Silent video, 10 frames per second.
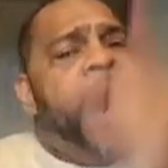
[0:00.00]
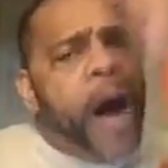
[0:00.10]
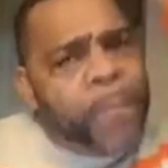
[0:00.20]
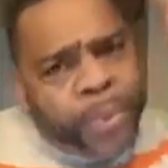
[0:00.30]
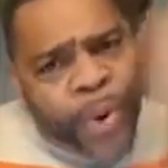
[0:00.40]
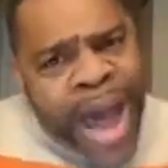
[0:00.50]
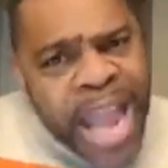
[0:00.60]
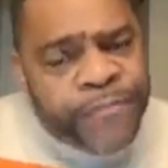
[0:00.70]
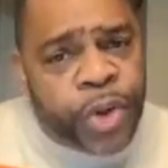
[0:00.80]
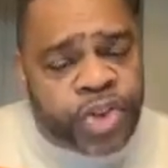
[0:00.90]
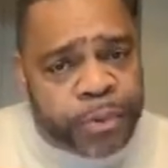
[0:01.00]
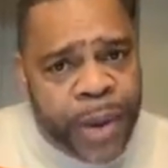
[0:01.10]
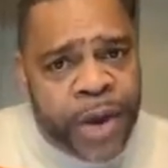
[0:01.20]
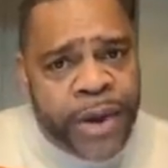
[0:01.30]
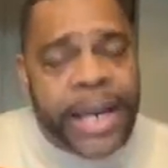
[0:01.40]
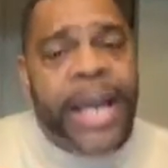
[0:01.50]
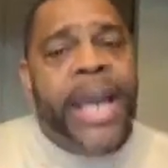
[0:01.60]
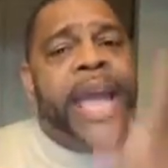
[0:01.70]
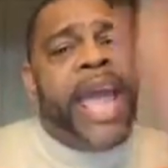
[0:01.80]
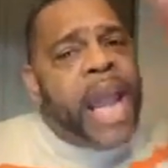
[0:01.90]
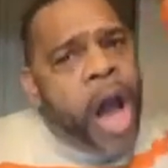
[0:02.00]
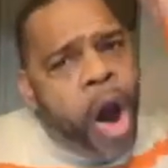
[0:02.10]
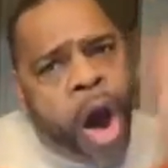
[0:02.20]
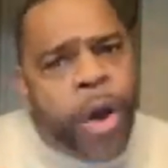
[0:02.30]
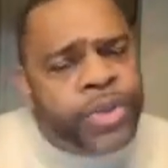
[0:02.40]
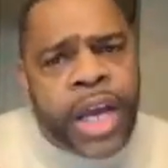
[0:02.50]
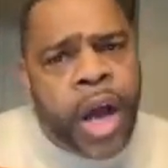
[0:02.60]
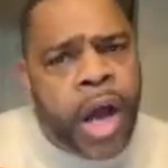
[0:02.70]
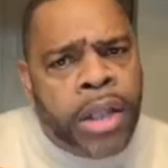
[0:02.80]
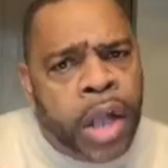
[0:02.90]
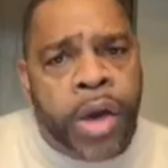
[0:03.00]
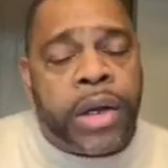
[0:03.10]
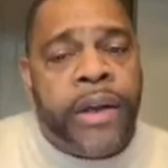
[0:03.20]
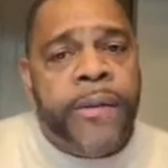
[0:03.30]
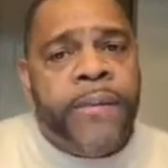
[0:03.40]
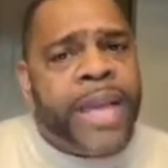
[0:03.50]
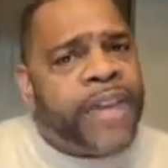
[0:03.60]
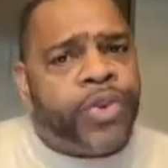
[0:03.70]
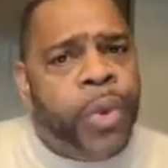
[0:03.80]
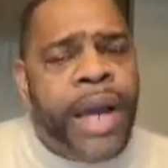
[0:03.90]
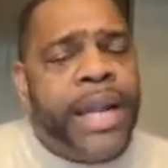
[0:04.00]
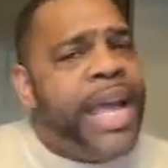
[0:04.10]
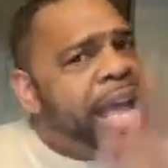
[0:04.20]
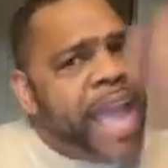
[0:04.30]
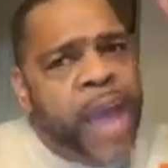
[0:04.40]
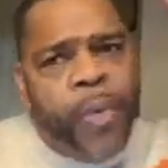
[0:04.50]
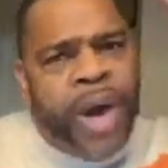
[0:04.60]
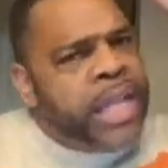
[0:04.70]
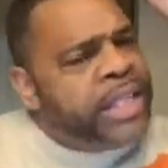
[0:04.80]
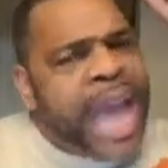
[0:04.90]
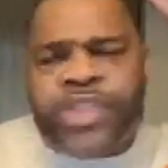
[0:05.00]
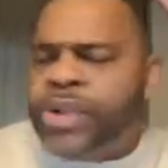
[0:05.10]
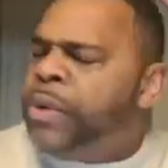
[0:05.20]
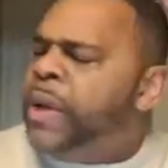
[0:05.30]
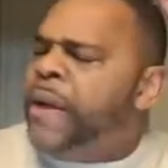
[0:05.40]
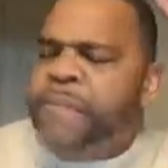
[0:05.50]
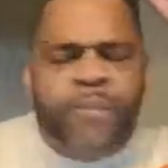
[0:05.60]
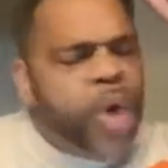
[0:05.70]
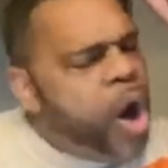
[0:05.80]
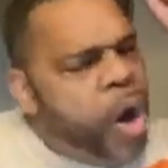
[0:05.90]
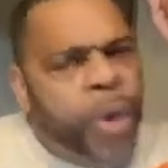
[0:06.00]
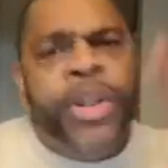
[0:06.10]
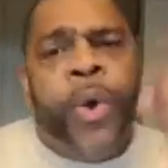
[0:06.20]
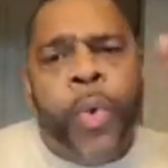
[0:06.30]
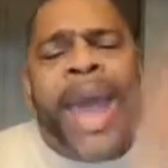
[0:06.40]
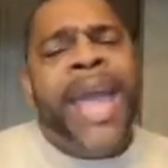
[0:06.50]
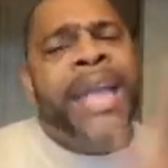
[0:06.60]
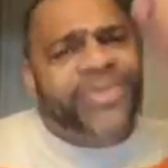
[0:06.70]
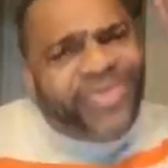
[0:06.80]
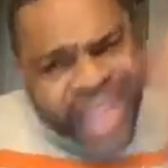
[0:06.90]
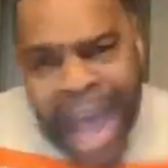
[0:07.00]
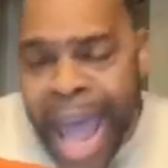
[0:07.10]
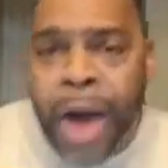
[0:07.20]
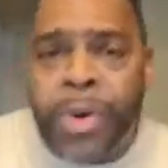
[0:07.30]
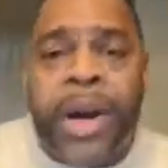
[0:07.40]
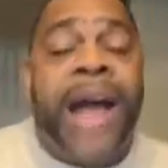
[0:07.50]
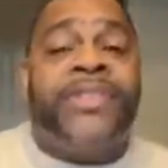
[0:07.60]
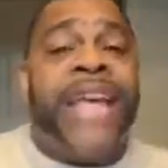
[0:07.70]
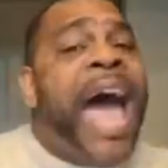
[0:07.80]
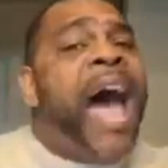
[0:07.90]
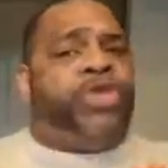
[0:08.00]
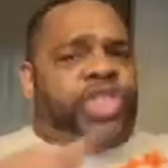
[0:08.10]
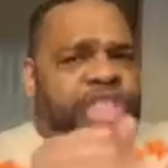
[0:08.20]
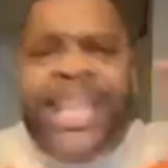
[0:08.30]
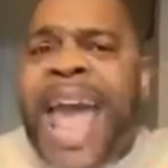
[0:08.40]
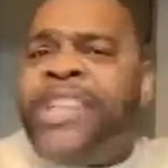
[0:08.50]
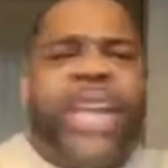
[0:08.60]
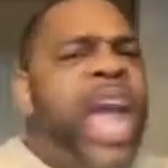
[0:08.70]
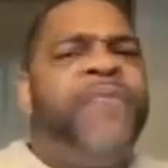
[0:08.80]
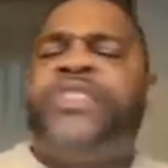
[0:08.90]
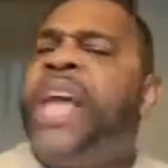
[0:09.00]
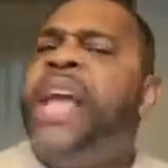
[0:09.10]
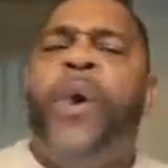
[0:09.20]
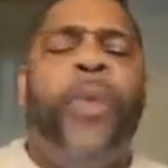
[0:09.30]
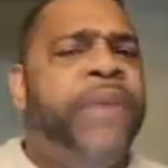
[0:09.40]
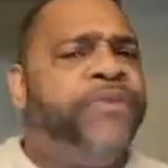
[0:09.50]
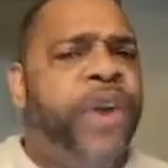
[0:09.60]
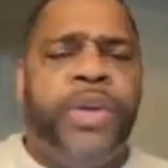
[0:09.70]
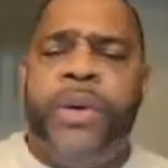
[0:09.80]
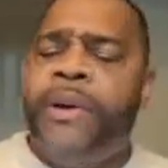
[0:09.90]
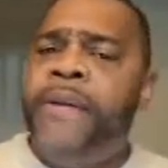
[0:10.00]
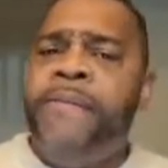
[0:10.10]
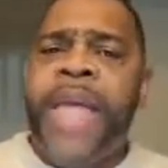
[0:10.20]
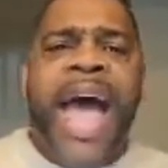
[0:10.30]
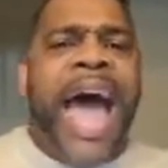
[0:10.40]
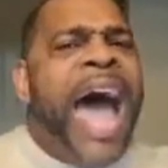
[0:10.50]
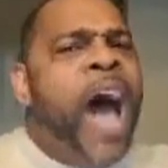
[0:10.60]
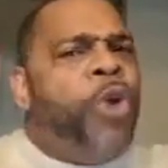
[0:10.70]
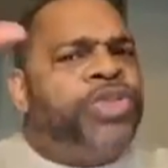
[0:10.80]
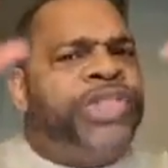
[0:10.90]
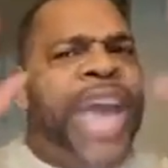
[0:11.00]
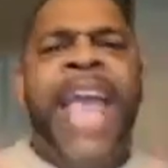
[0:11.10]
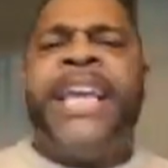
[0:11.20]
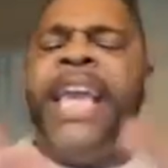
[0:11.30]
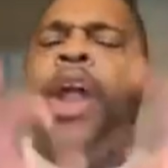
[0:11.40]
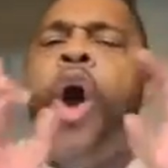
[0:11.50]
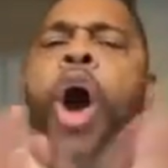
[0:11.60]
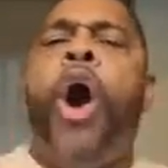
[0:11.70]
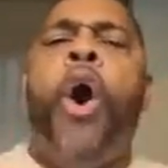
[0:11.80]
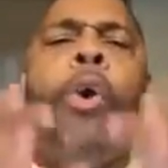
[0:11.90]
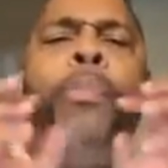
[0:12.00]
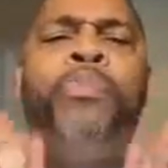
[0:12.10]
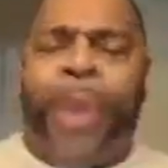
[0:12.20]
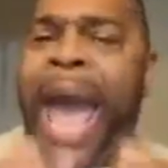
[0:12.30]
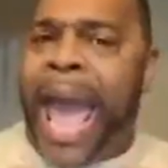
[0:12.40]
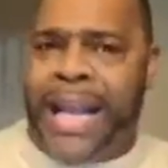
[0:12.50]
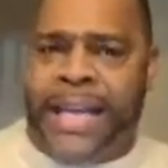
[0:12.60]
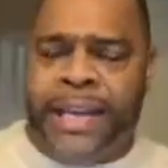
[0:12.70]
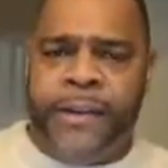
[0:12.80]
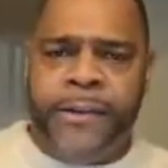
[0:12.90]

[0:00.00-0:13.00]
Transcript: a prideful spirit and a halted look, guess what? It was, that's the, on the way down, God said, I'll snatch everything away from you. I'll take it all back.